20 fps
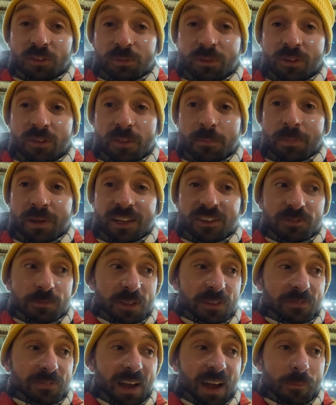on the pitch, but
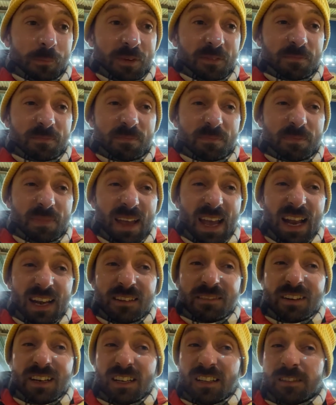the fact we've barely
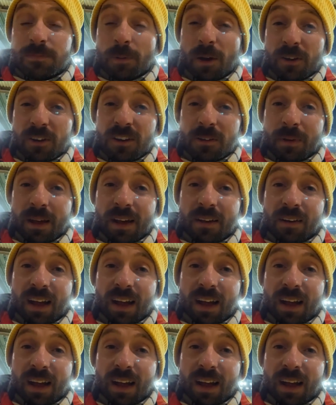really spoken about